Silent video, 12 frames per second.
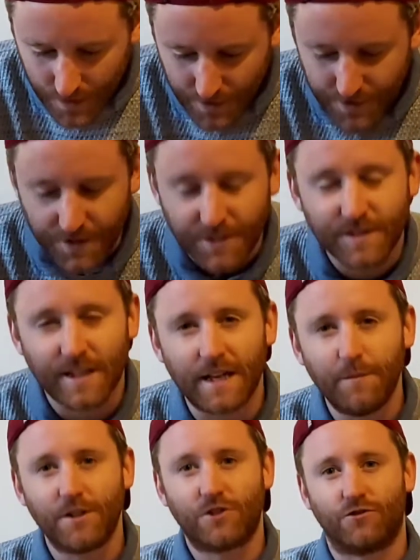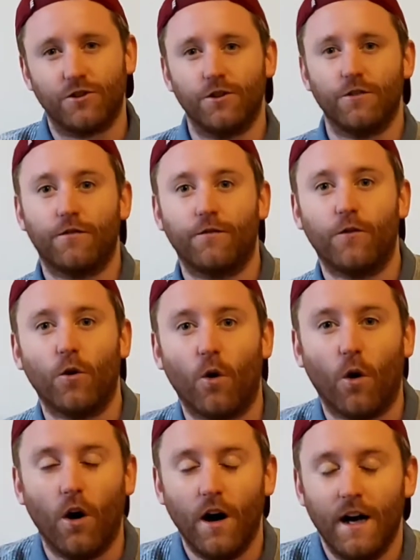So the same is true
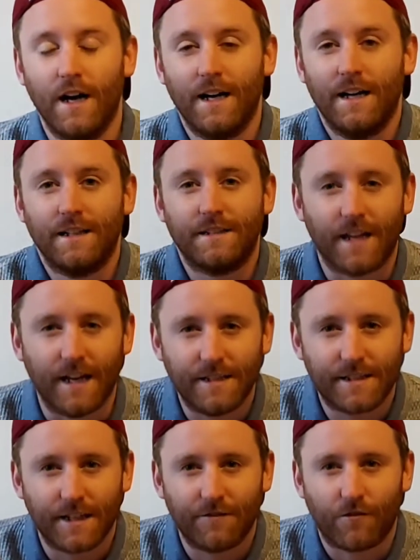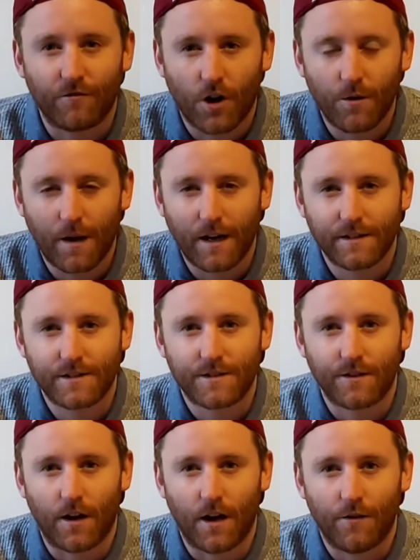for dating, for
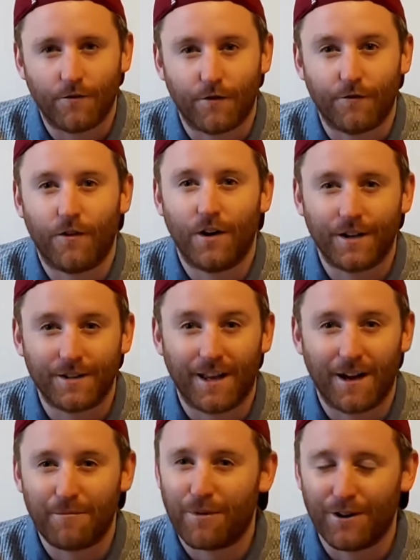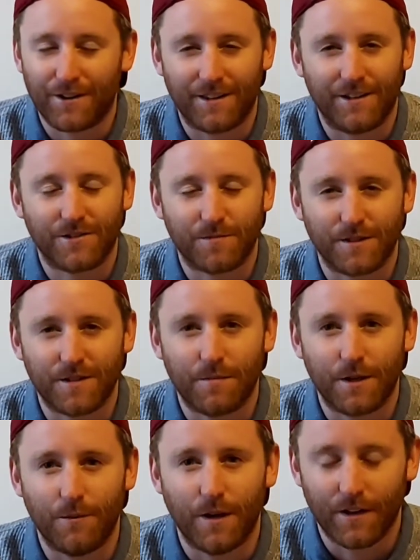romance, for finding that partner that you're supposed to
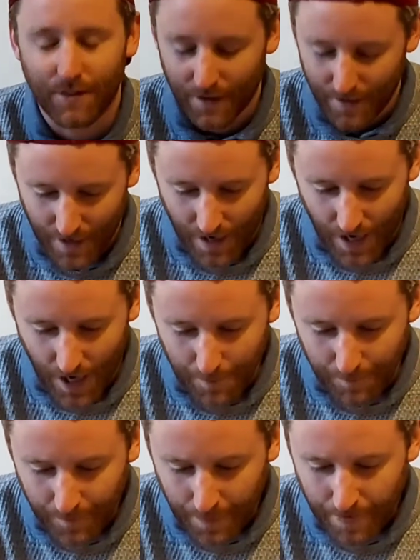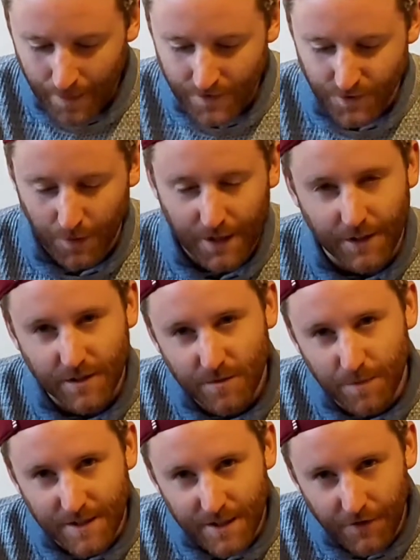be with. So we're going to
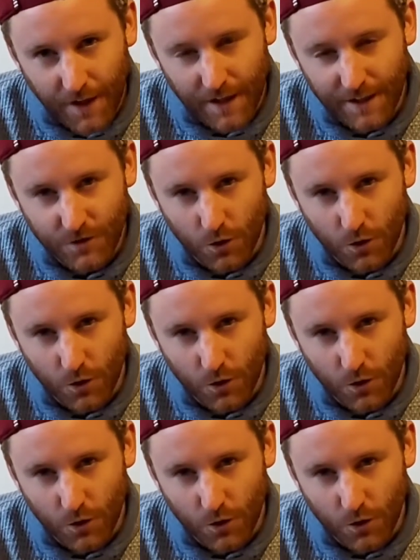specifically